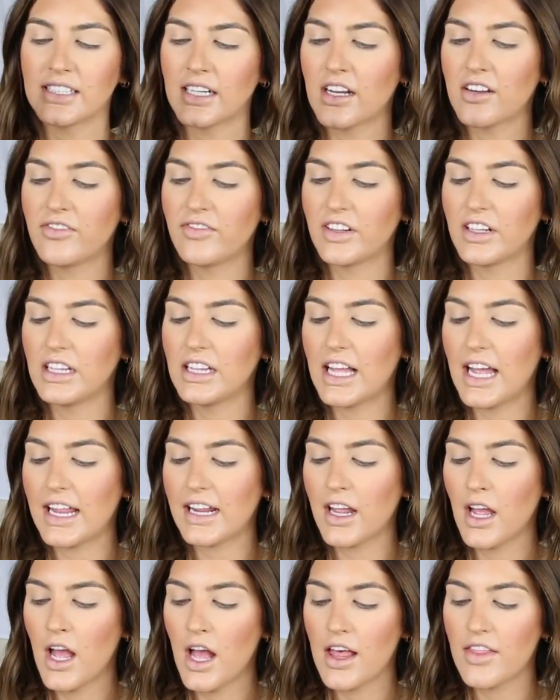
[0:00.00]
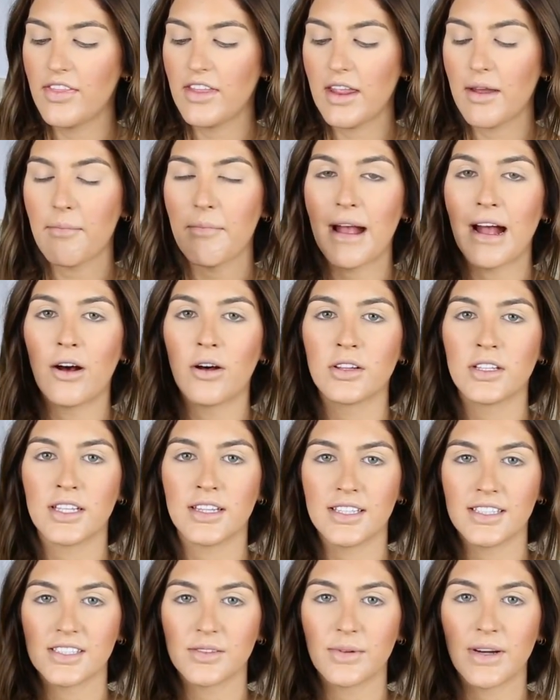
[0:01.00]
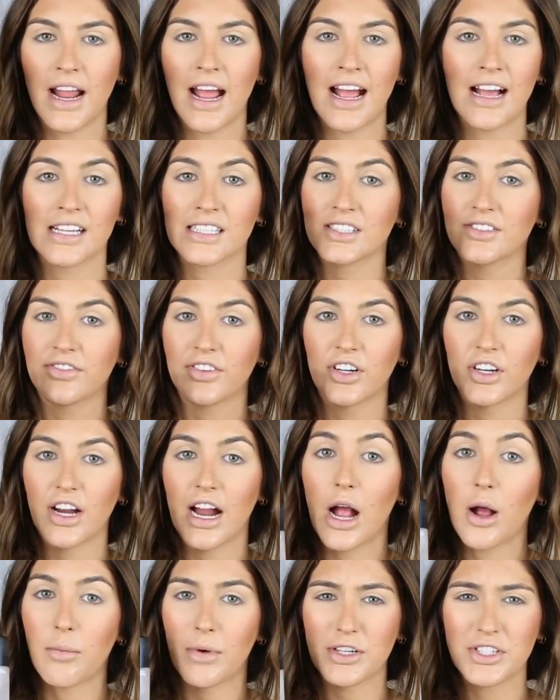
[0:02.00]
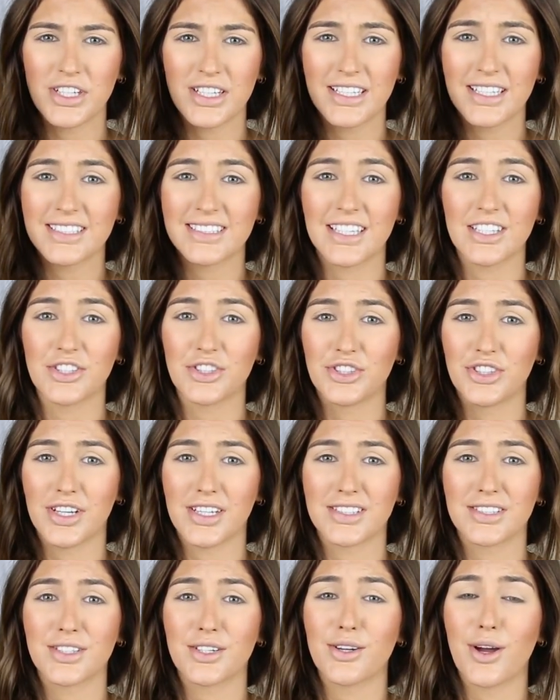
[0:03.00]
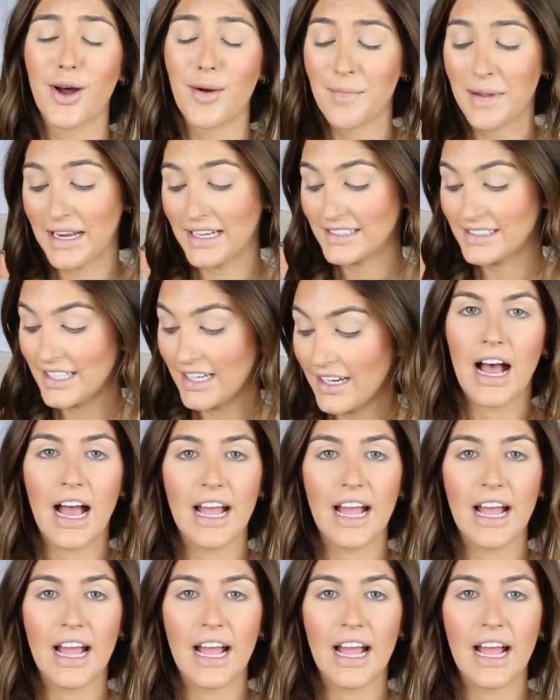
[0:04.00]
and I feel like the amount that this one has for how much it is just amazing.